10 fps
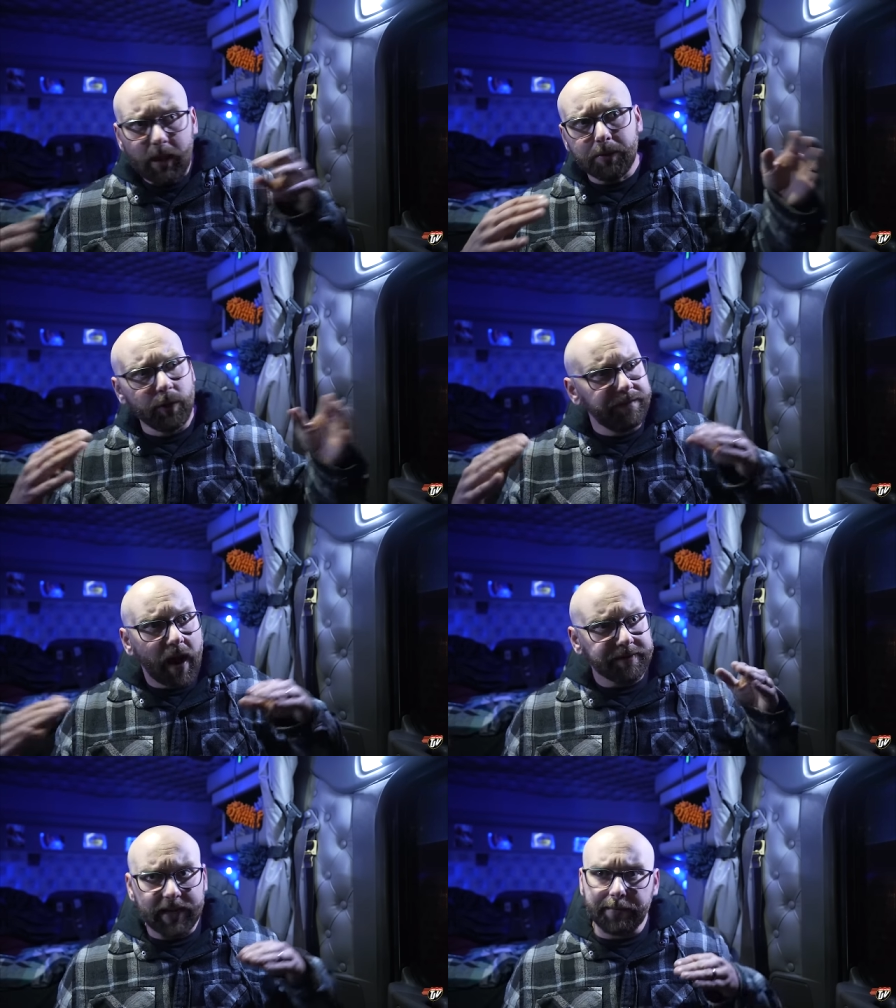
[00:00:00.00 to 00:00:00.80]
Between
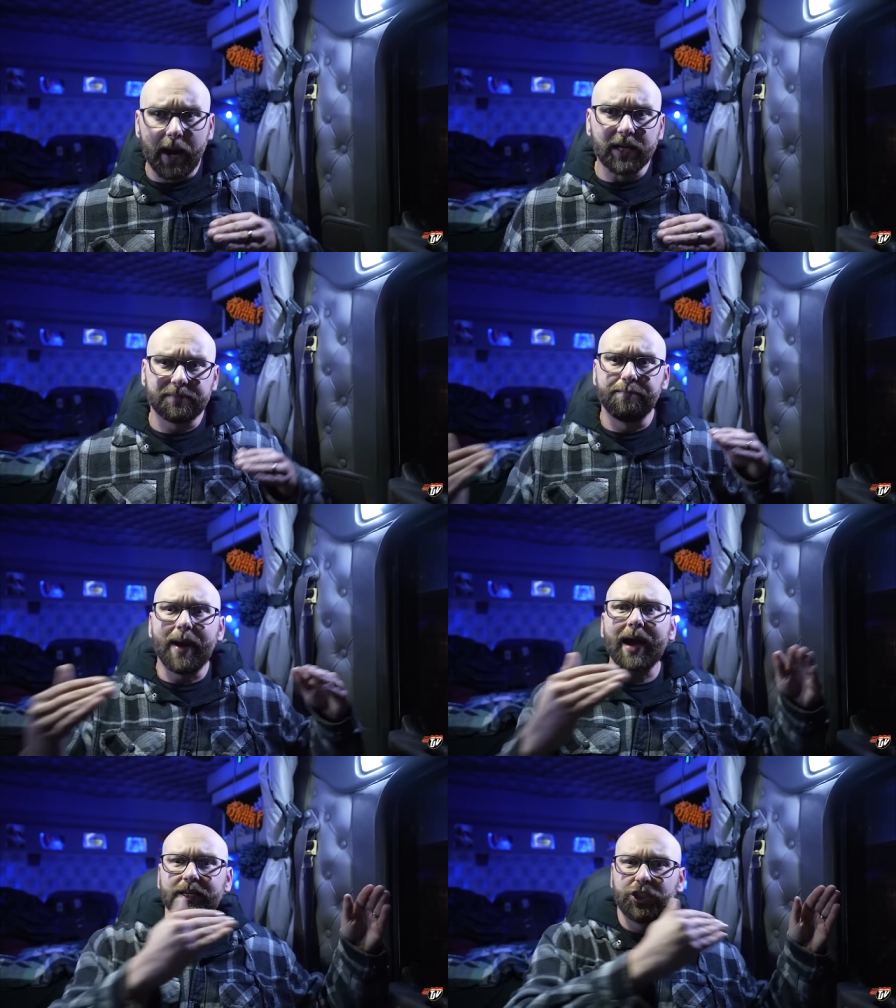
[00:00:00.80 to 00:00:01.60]
five and ten miles
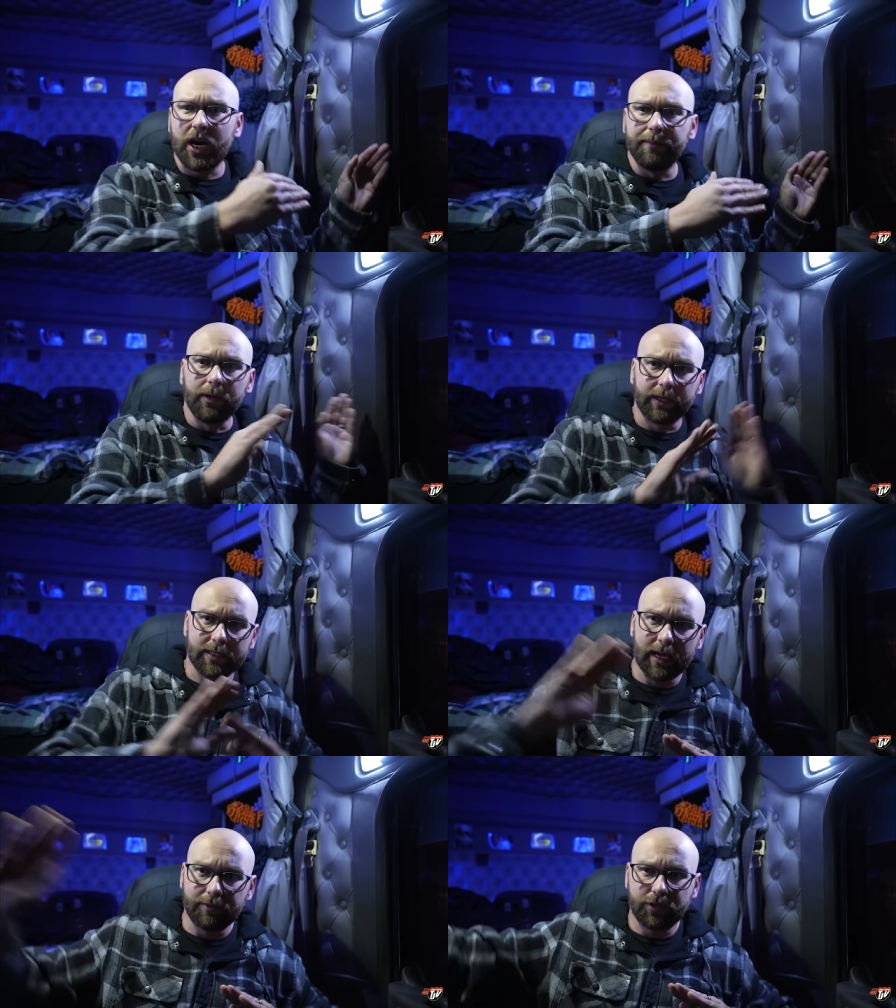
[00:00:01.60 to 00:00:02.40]
back to Chamberlain,
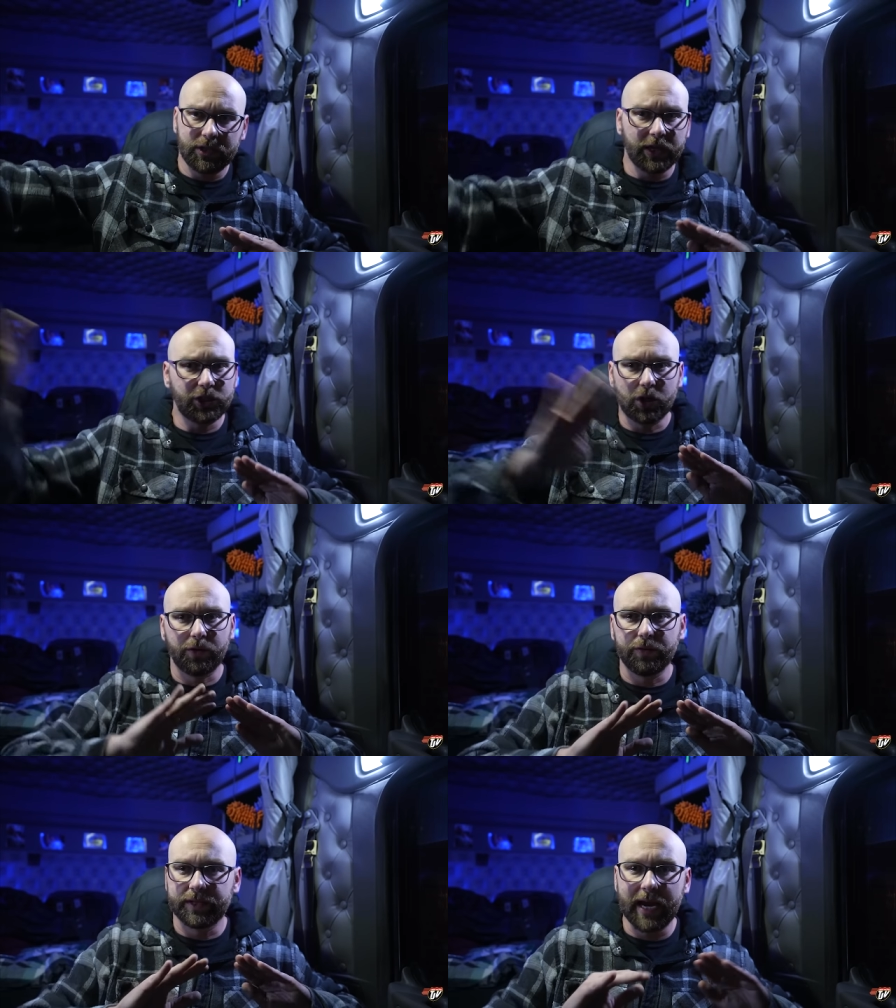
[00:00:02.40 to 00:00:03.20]
because I was I just gone
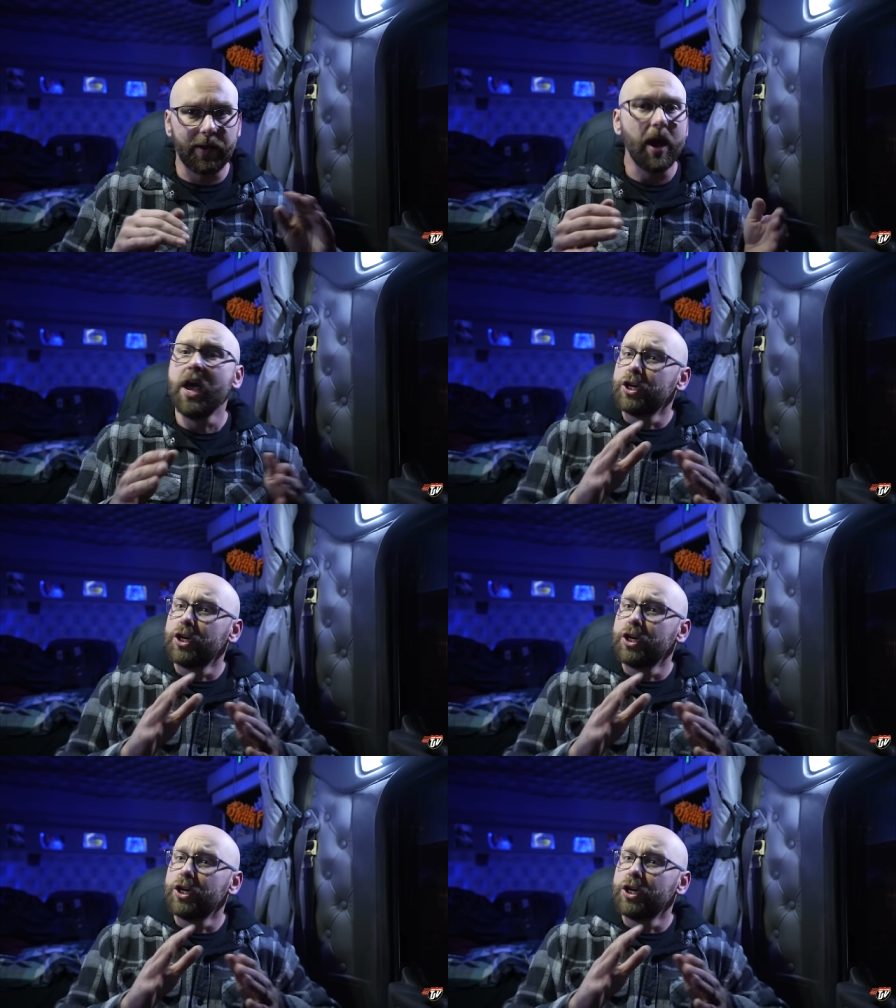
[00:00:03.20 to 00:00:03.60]
through this town.